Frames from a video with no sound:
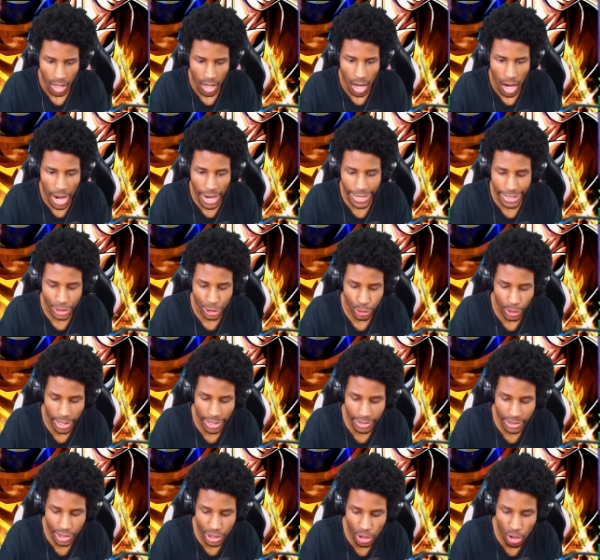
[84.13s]
All right,
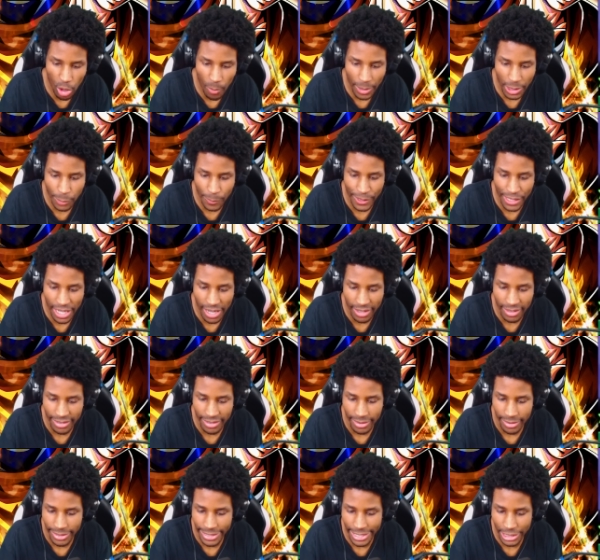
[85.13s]
Trunks, you know what must be done.
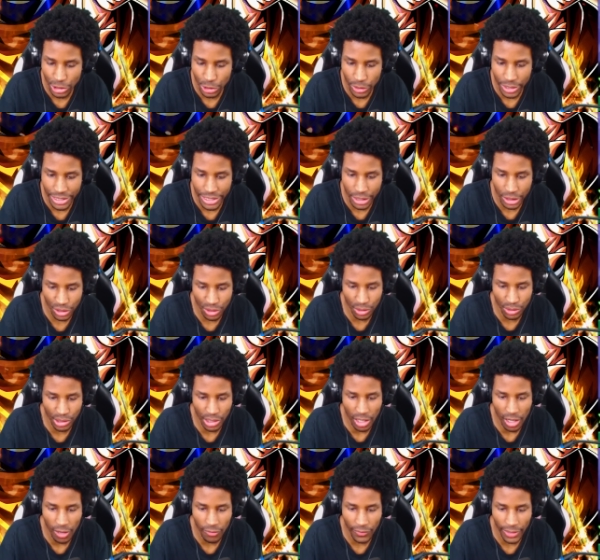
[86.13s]
Get your additionals
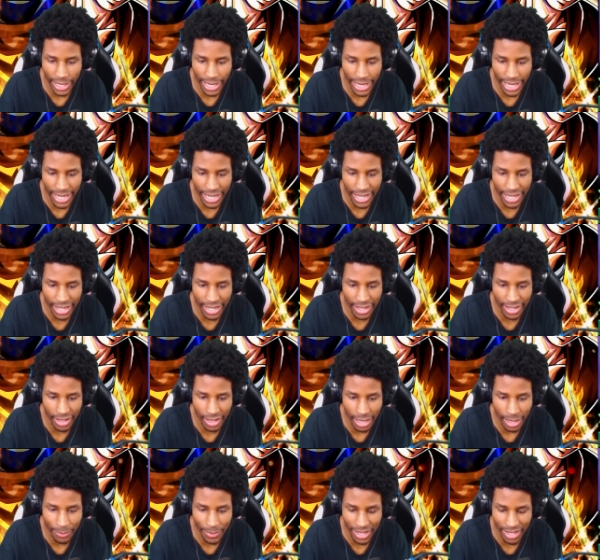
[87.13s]
off, and
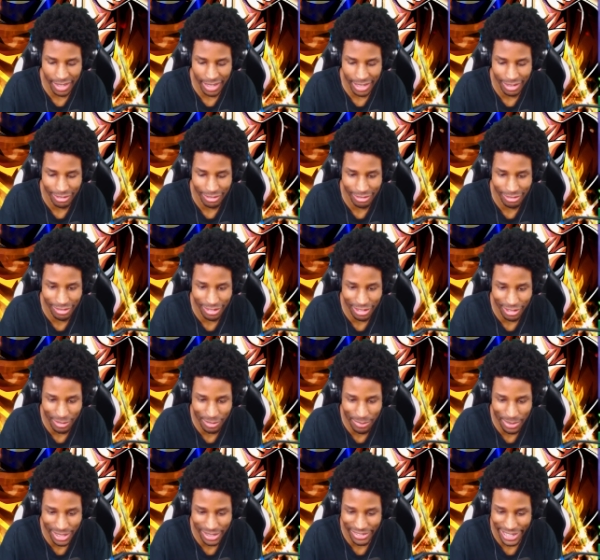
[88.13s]
I mean, I don't know,
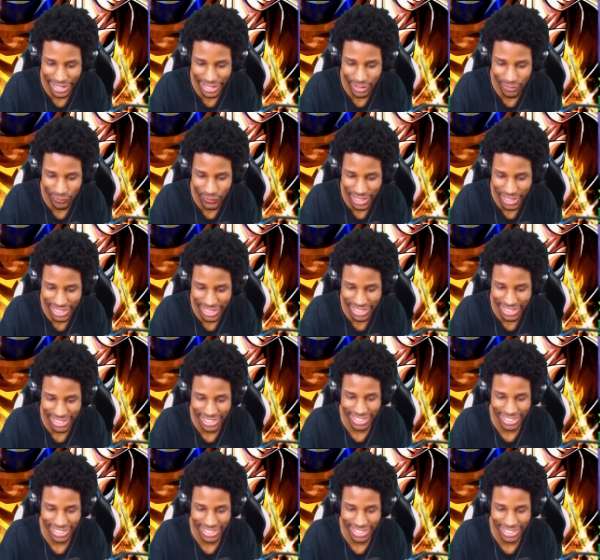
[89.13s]
bro, have fun.